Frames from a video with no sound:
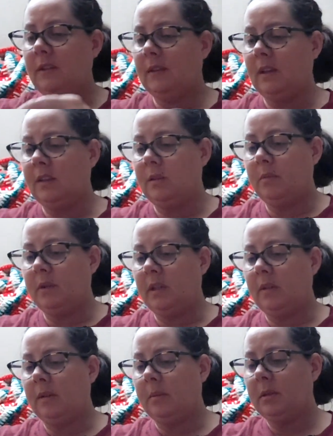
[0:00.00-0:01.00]
he's catching
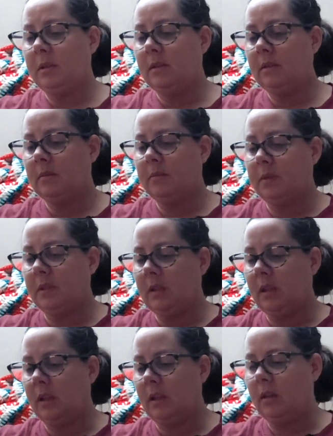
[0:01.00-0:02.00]
bunny rabbits, but
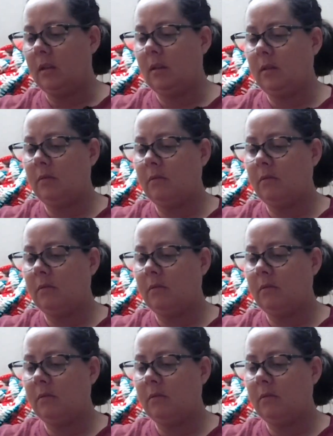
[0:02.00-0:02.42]
hey, you